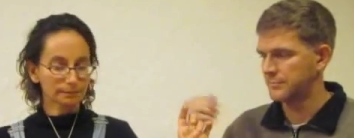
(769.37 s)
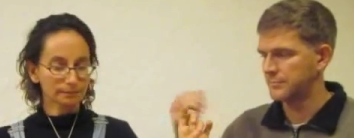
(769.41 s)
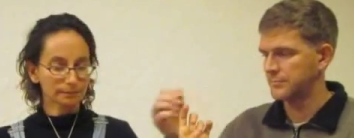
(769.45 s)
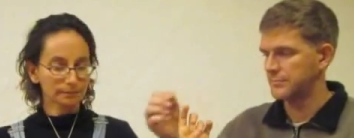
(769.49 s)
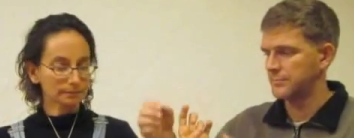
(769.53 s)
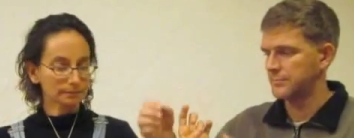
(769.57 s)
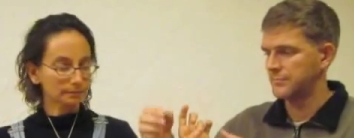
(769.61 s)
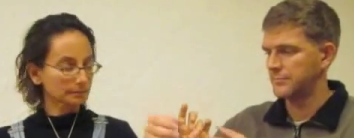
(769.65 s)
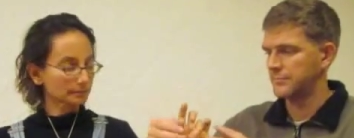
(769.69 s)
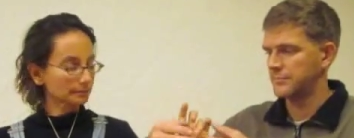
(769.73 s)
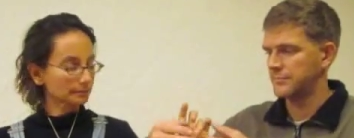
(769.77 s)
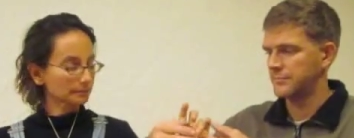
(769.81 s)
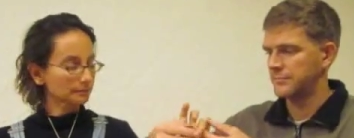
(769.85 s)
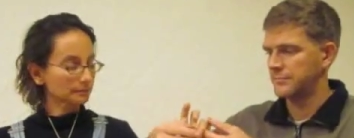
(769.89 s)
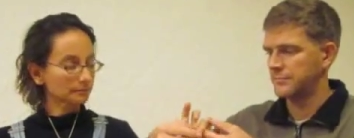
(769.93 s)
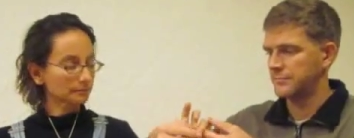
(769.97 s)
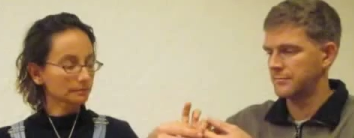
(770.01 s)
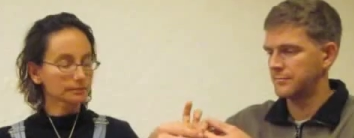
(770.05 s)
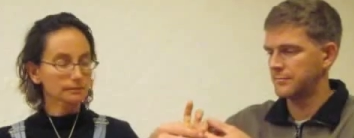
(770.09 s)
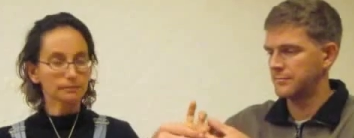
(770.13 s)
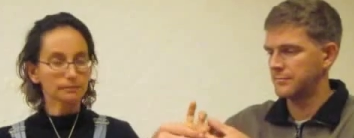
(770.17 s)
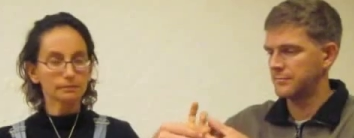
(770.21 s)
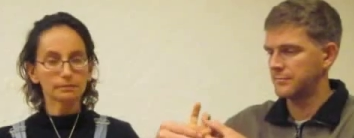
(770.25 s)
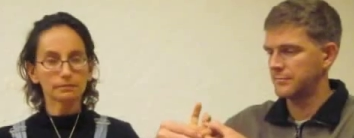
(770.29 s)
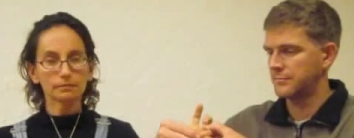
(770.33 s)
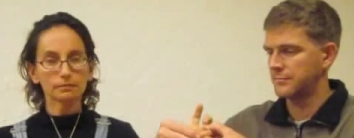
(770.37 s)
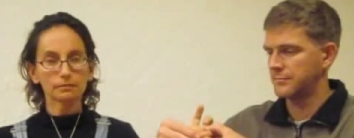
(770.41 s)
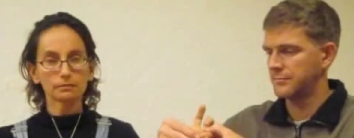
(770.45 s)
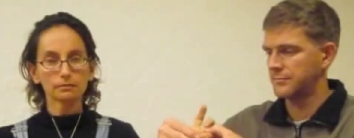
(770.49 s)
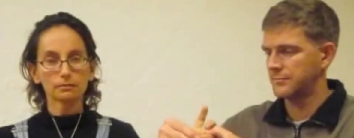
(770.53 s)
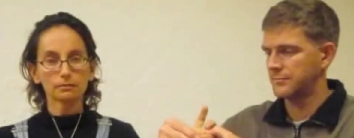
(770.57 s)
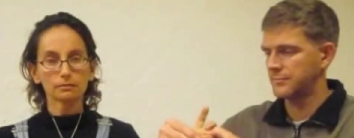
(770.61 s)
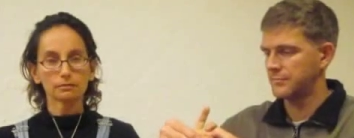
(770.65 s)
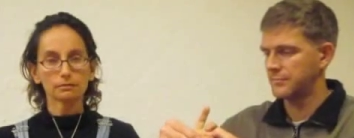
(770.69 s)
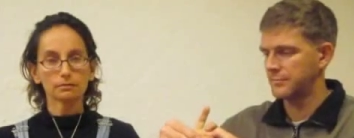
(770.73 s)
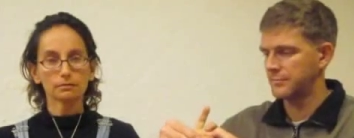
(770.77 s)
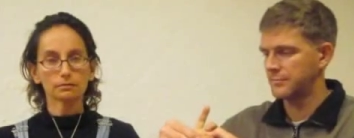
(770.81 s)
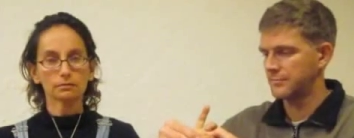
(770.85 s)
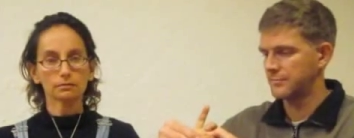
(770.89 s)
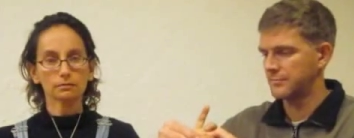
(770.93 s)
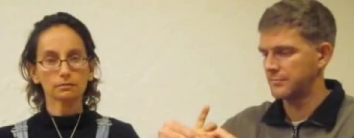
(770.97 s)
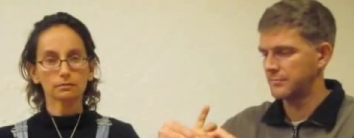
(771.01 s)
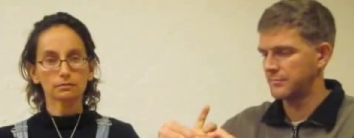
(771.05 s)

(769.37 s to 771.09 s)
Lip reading: (no one is talking)